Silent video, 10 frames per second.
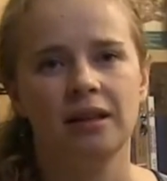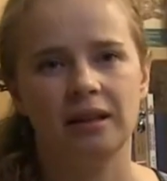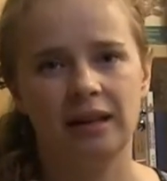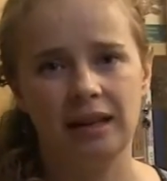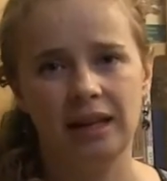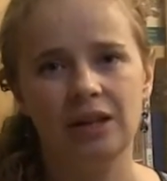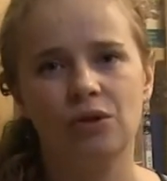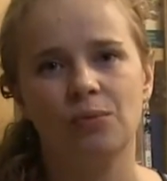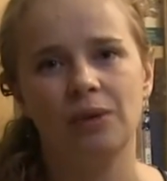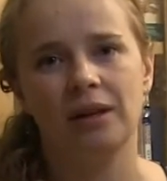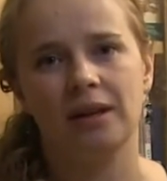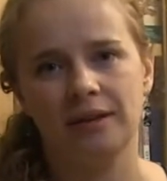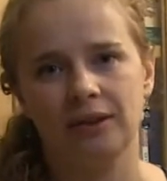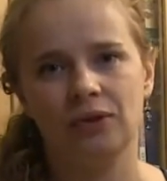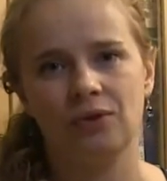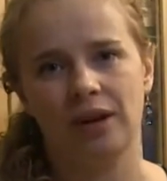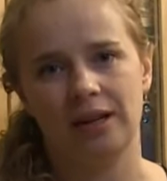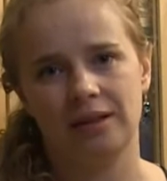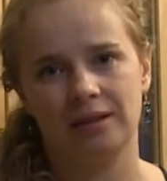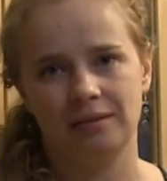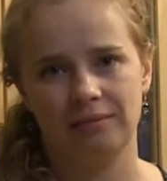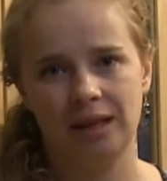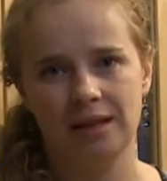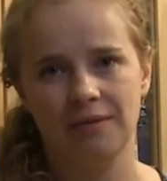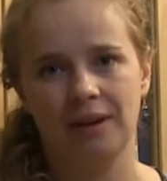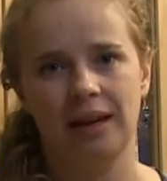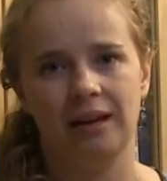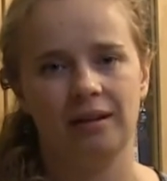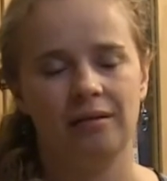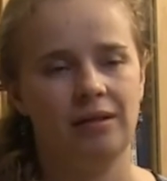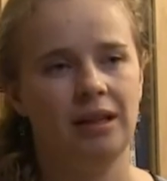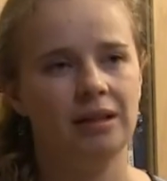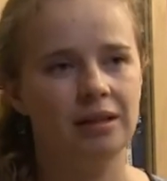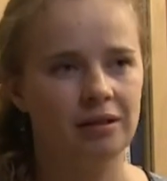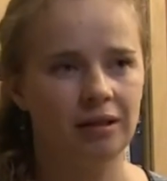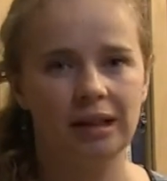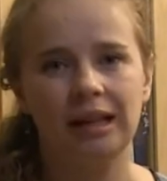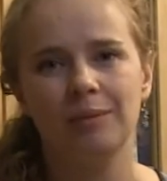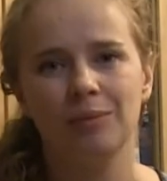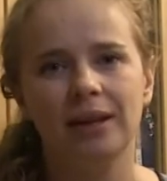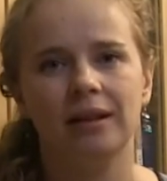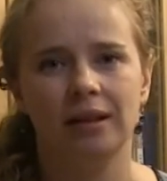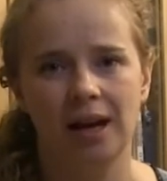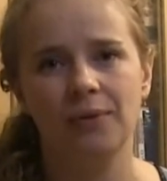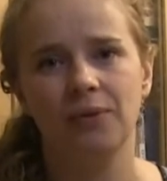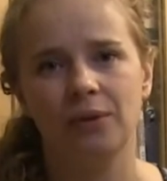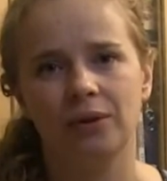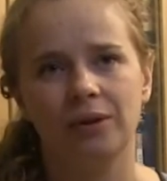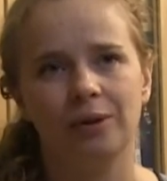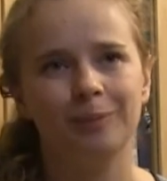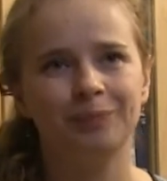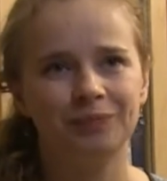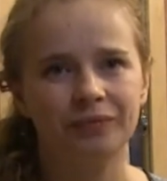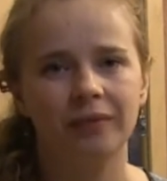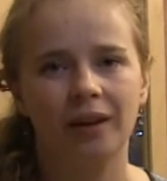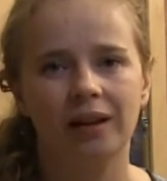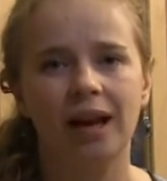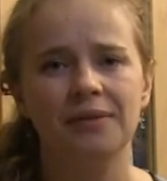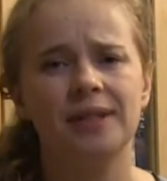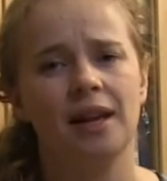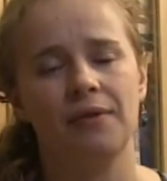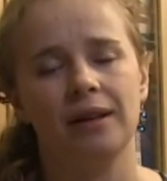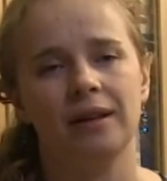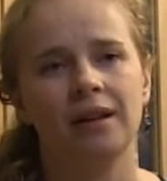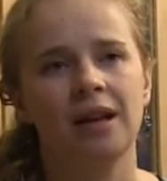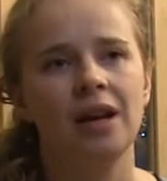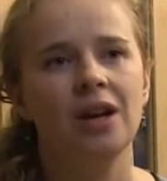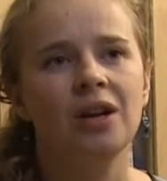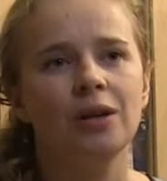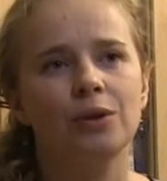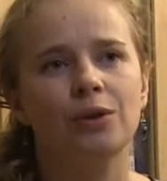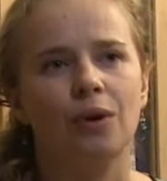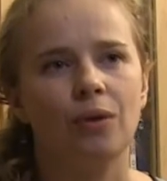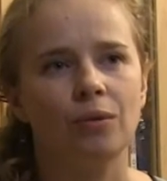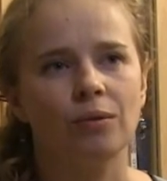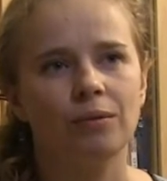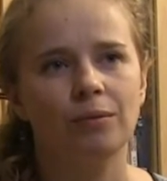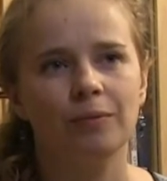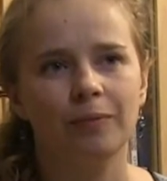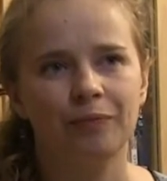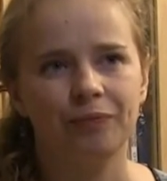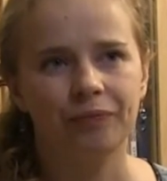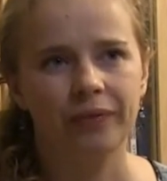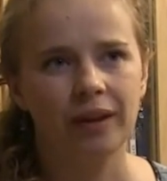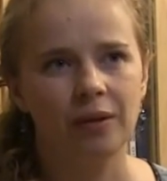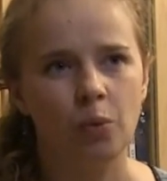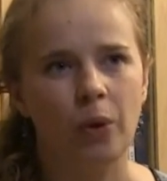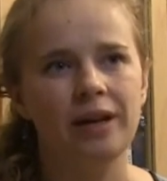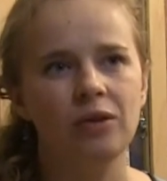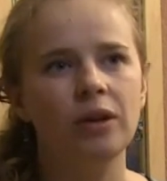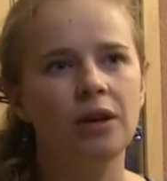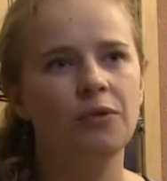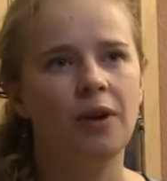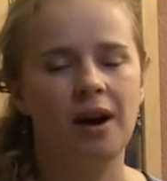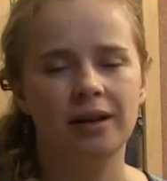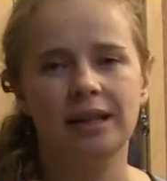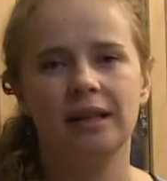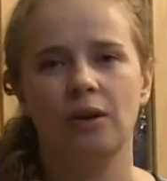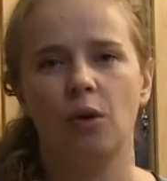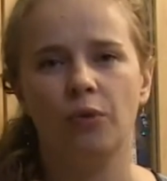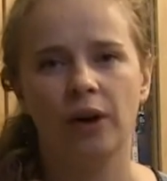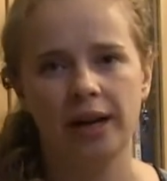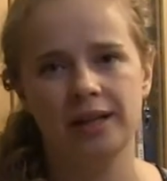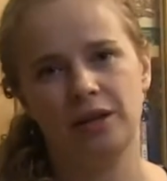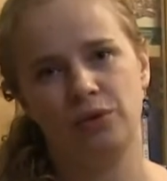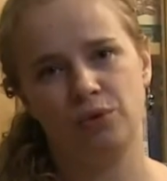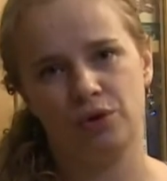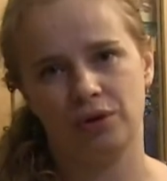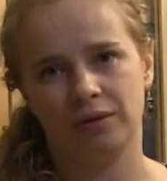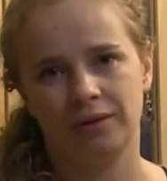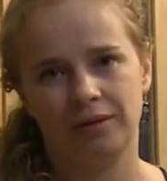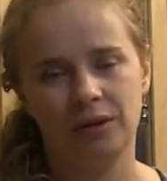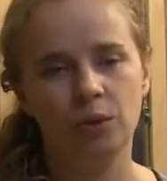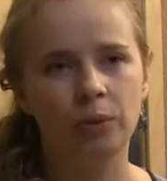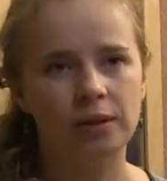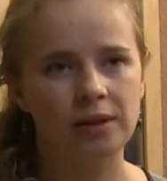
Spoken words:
they need to be catheterized in the vein. It can be life-saving. So when you give Arnica of high dilution, you will